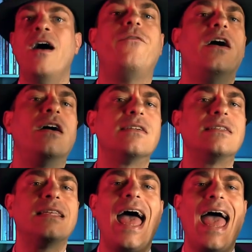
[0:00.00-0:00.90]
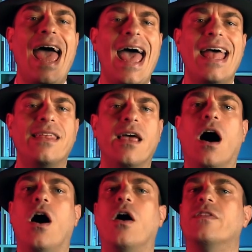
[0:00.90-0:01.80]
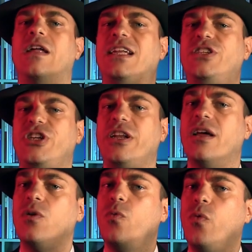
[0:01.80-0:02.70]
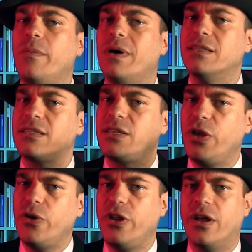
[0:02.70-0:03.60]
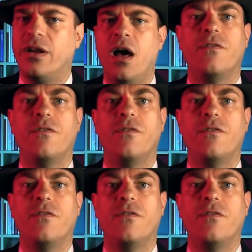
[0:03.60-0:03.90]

first head of the Nigerian Women's Union,